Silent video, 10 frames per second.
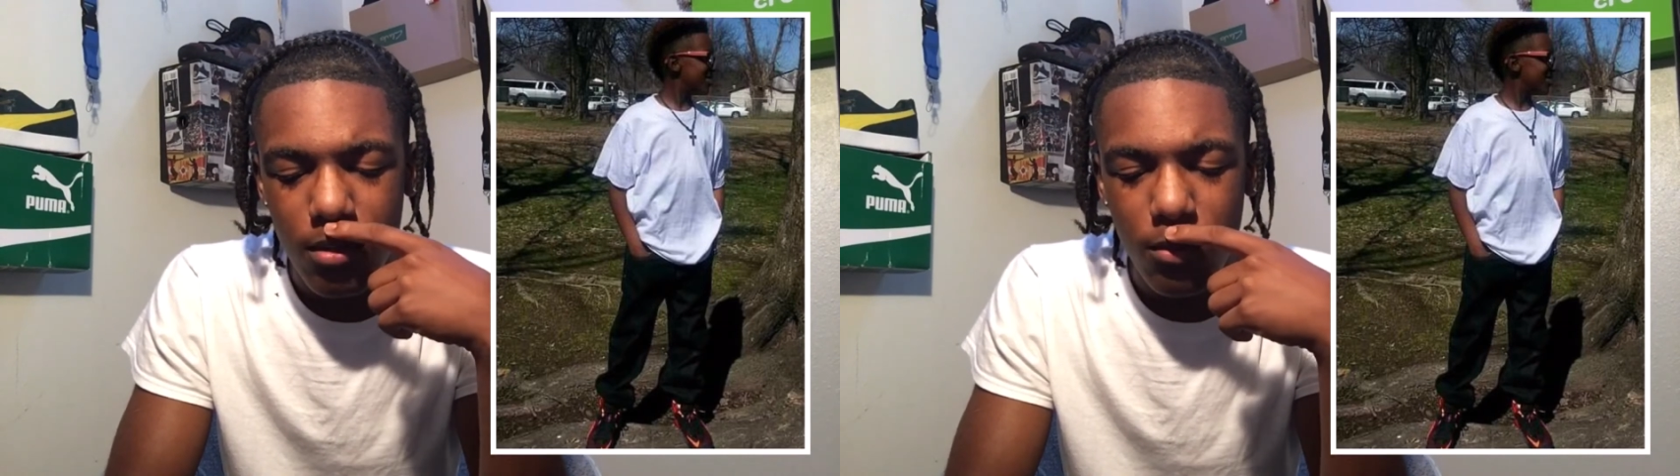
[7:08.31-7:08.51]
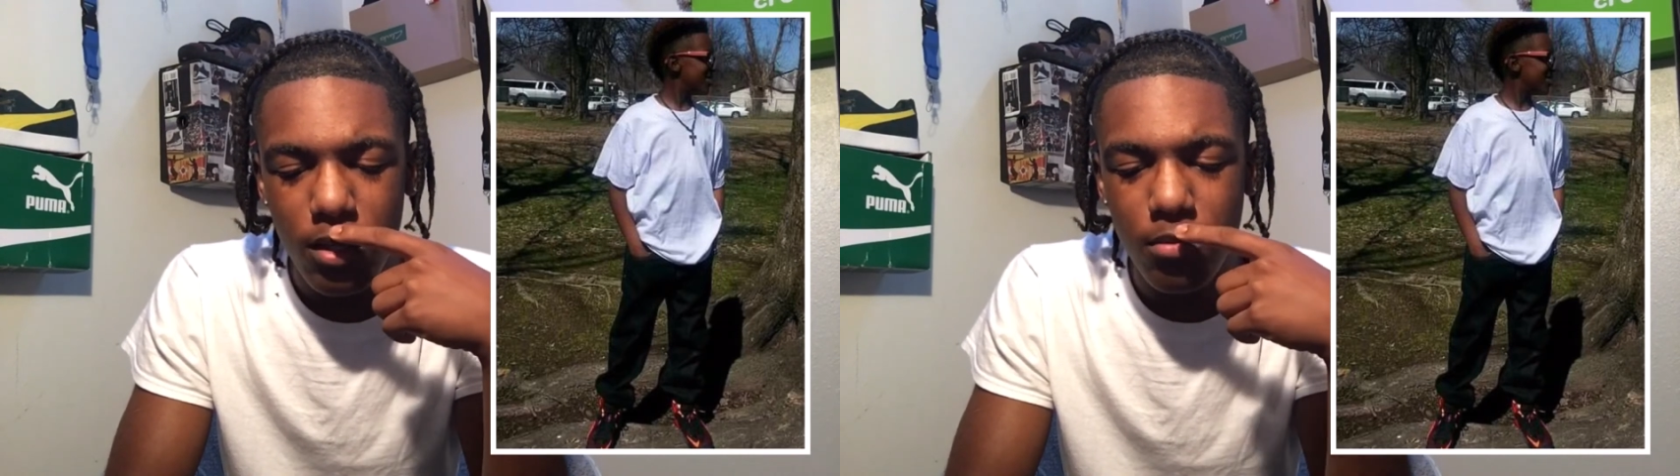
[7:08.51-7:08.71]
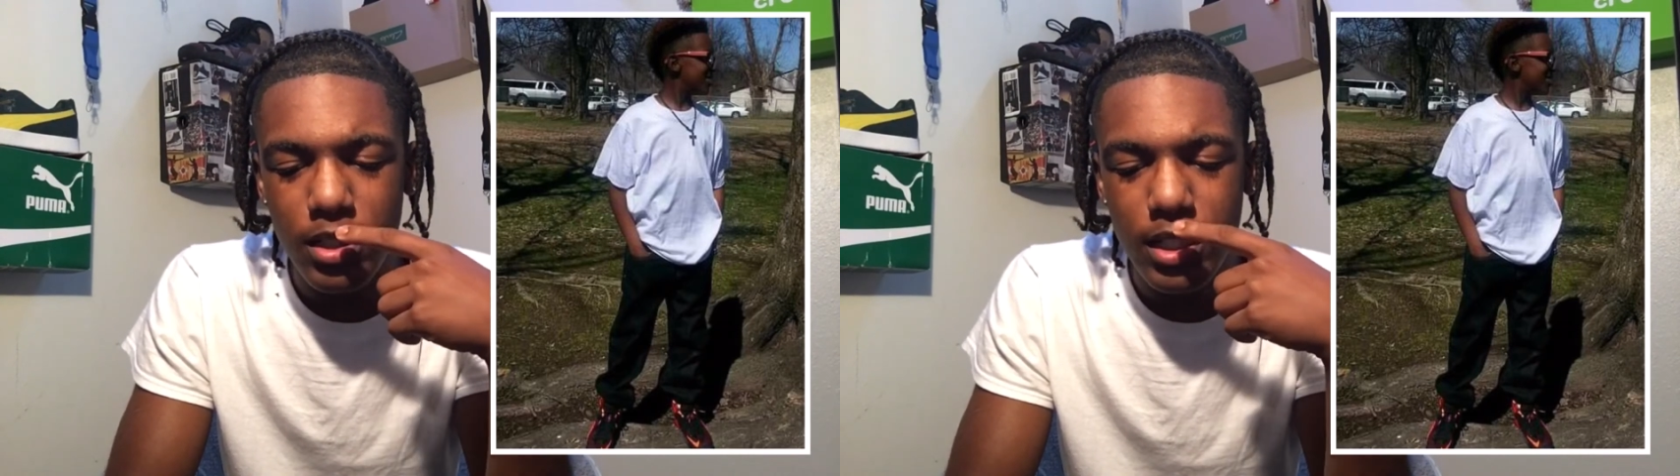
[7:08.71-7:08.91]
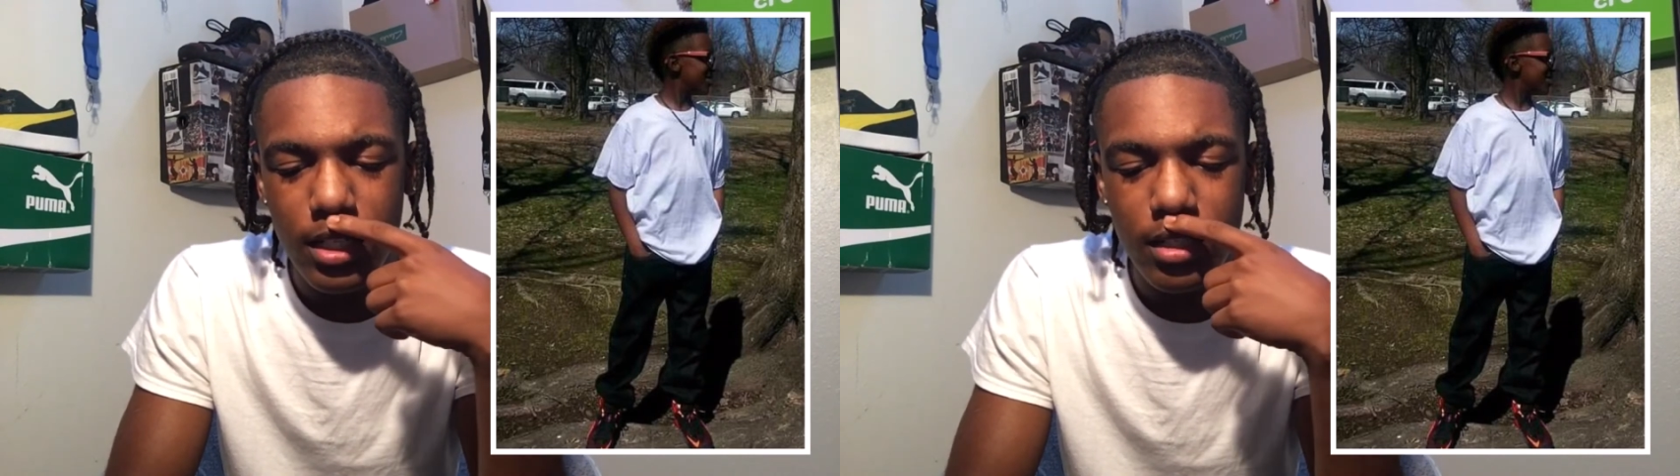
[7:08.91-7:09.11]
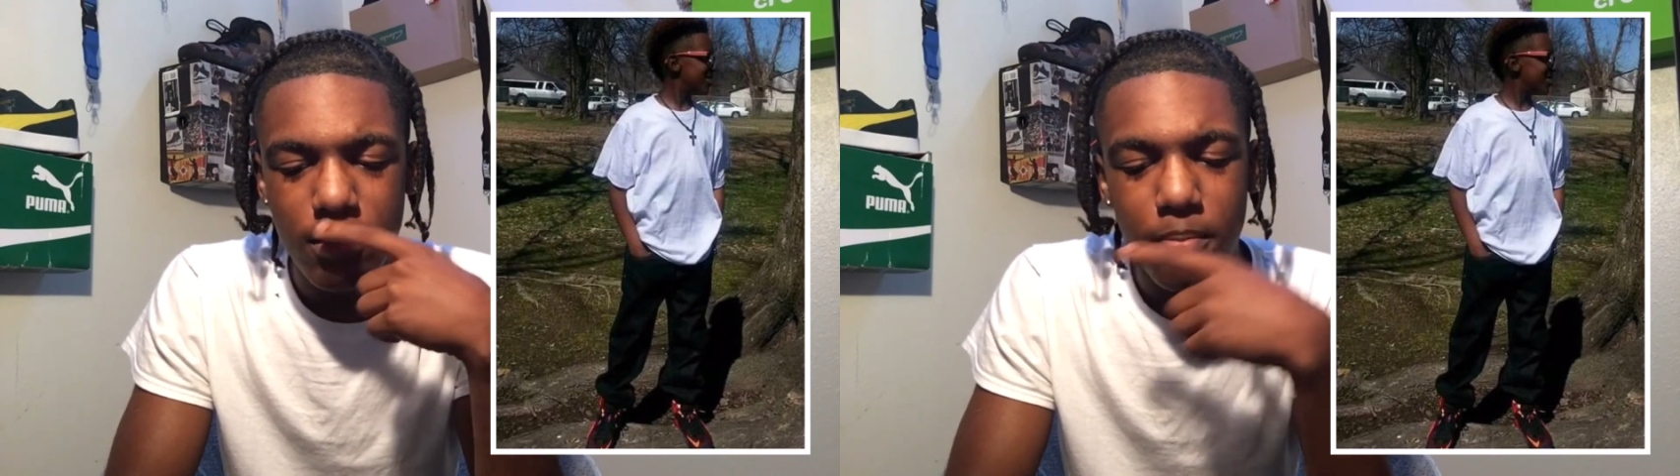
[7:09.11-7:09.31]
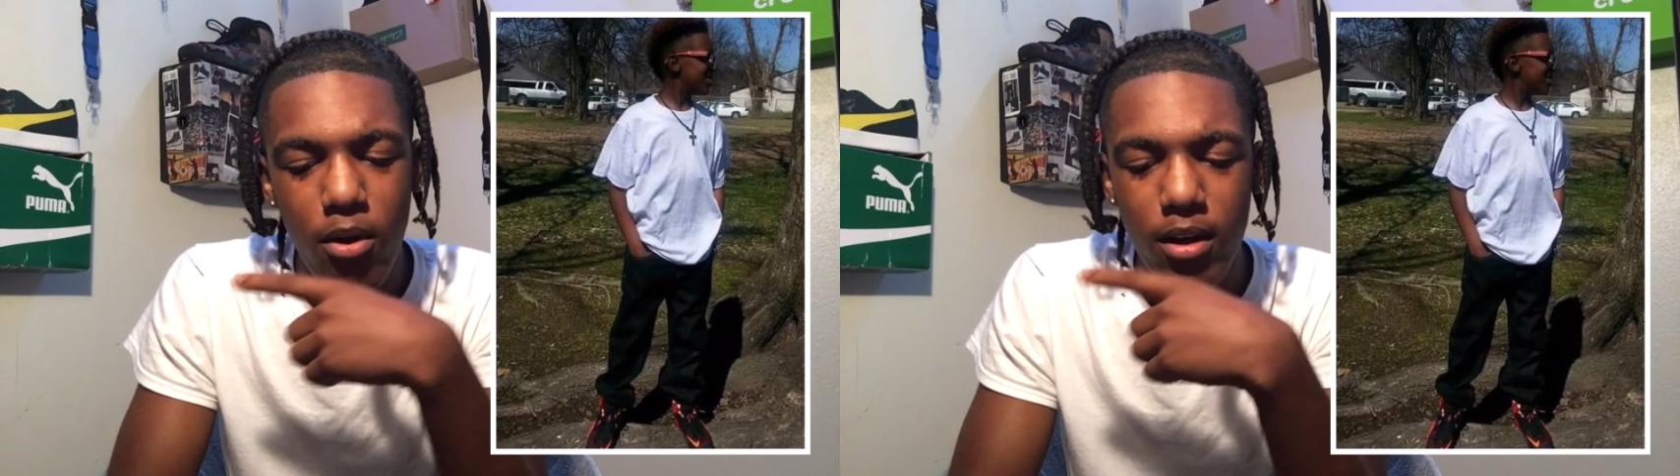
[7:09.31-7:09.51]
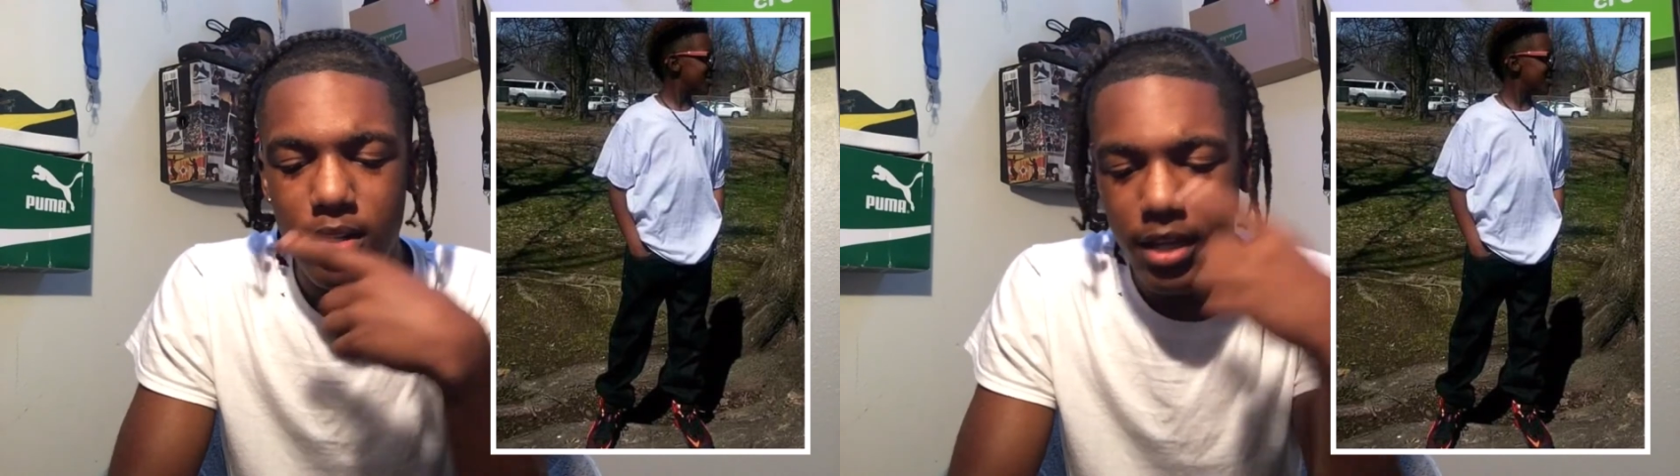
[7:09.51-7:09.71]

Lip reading: What I'm looking at, the park,